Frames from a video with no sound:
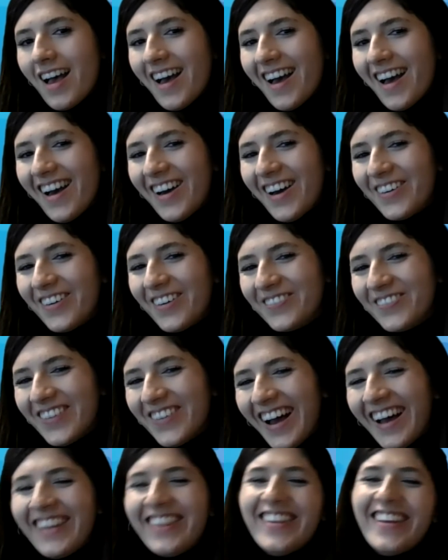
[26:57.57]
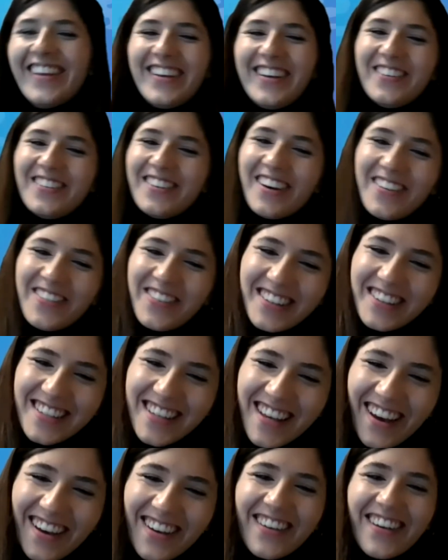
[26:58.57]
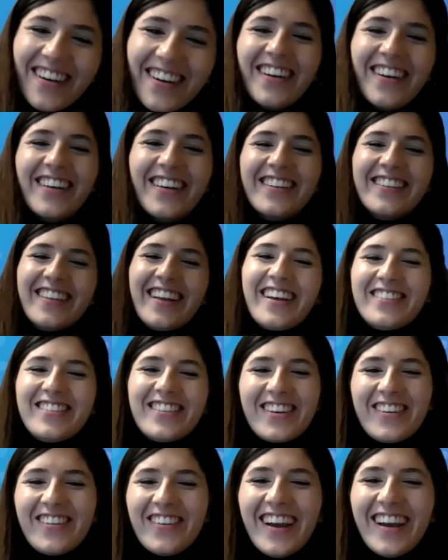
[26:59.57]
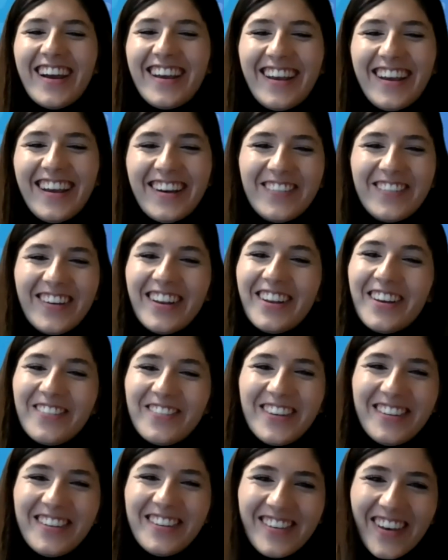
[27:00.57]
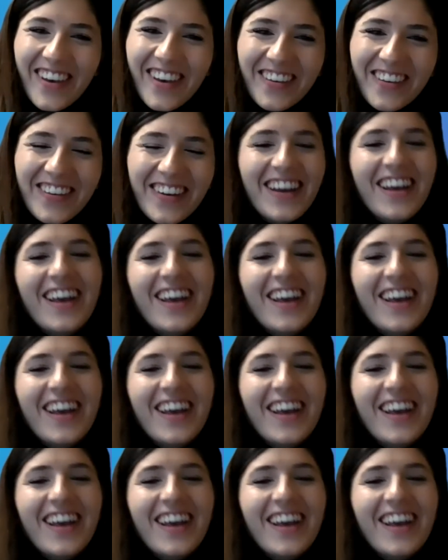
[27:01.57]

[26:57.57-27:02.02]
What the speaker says: And that you love Atera. That's great. We love you too.